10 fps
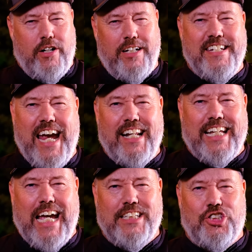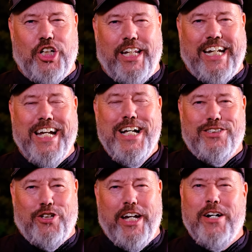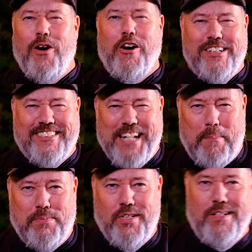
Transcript: the tailgate chili. So here are the steps.